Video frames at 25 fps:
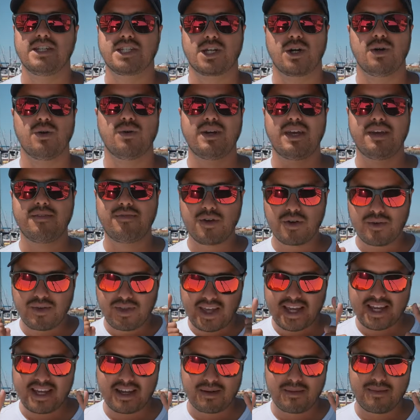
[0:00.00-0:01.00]
So if you're
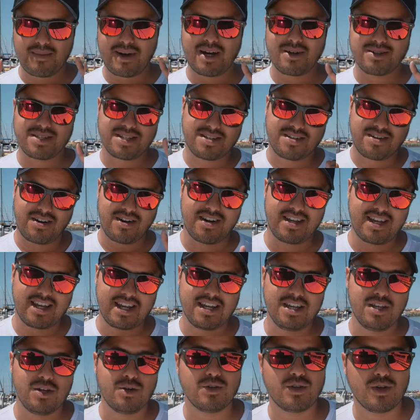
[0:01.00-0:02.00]
thinking about starting
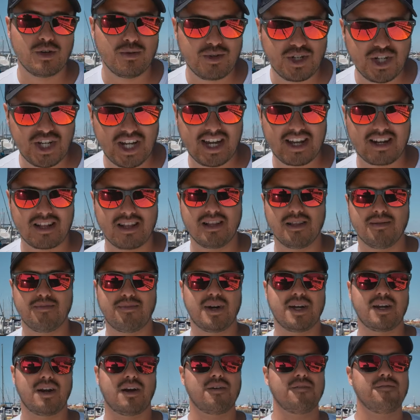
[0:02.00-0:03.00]
a YouTube channel
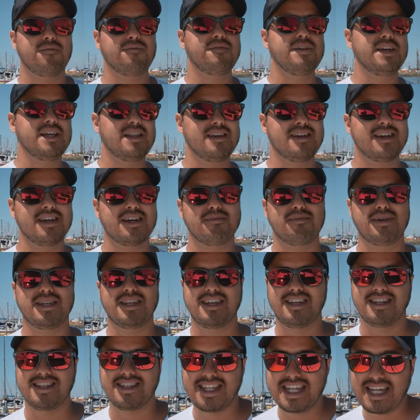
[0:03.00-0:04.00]
but are feeling a bit
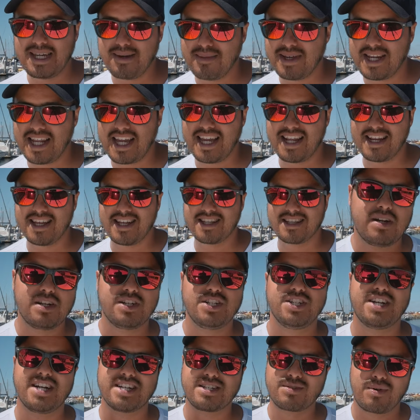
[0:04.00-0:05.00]
intimidated,
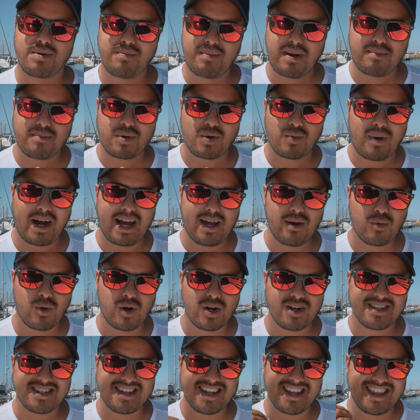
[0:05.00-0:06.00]
just remember my
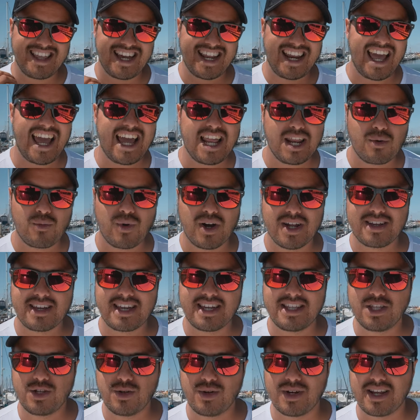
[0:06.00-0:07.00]
words that anyone
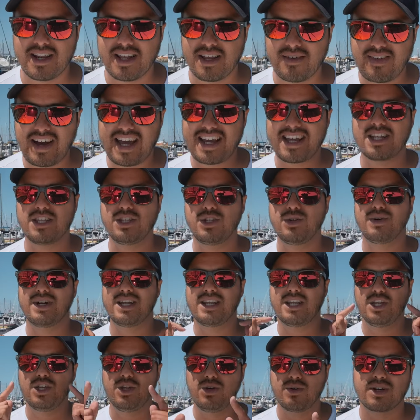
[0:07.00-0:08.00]
can do it. If I can do
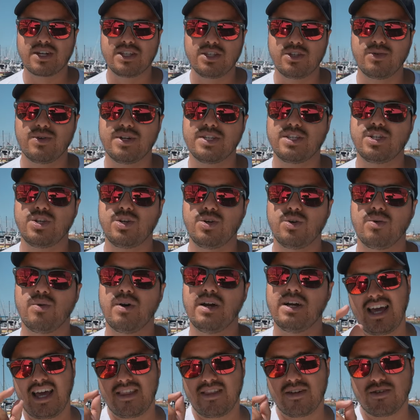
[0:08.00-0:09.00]
it, you can do it too,
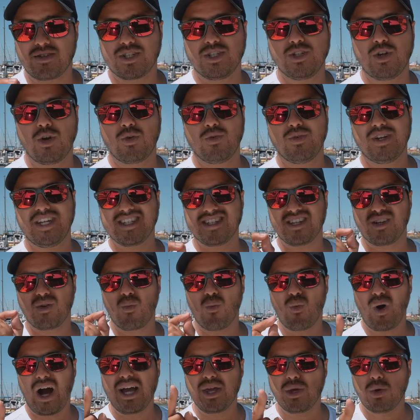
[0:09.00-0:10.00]
and there's no reason
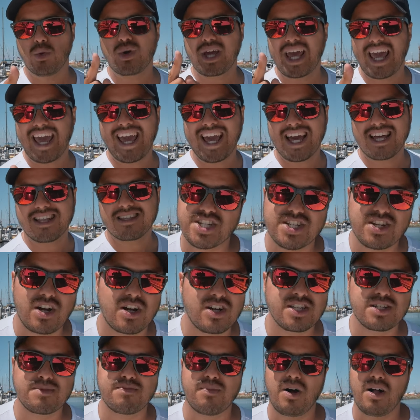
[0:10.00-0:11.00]
why you can't.
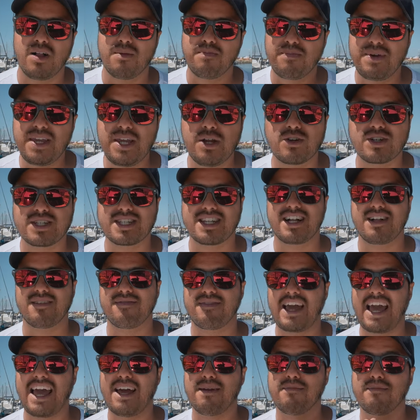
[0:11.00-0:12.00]
Start small, be yourself,
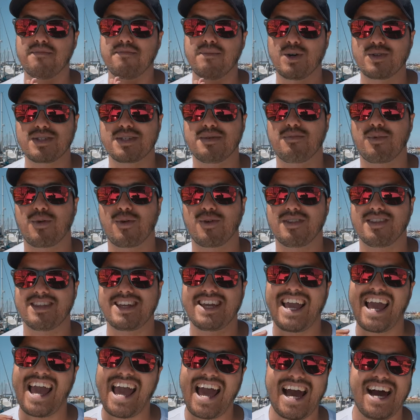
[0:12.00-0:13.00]
and most
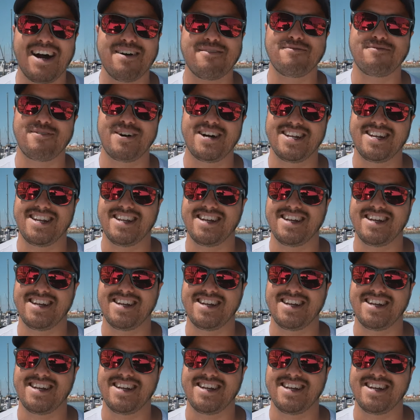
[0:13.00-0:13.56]
importantly, have fun.